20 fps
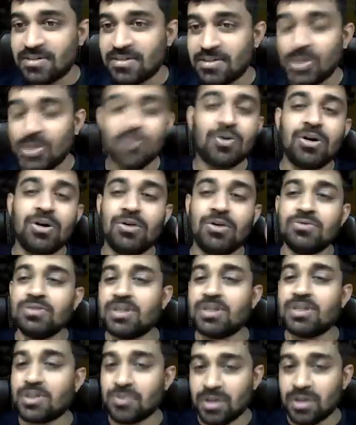You won't lose
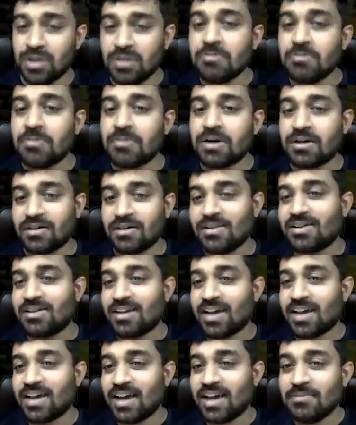your queen, but it
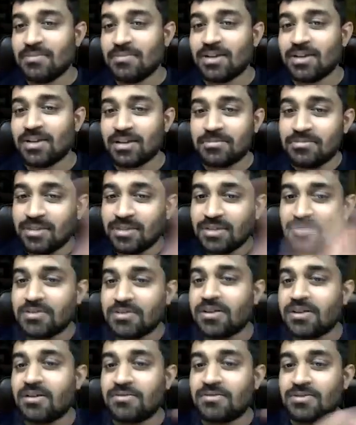can become
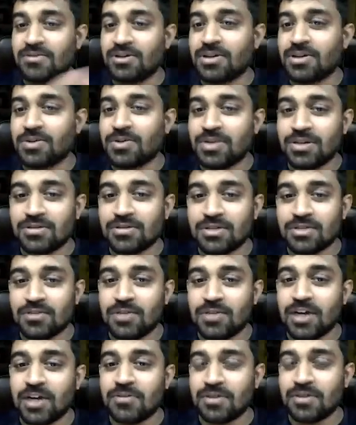difficult for your queen to
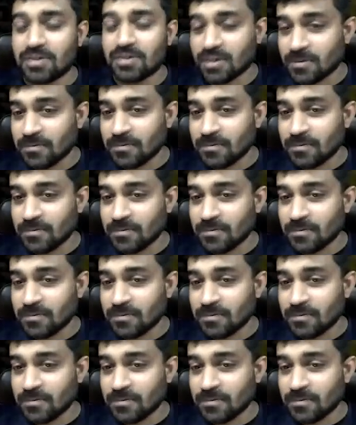survive here.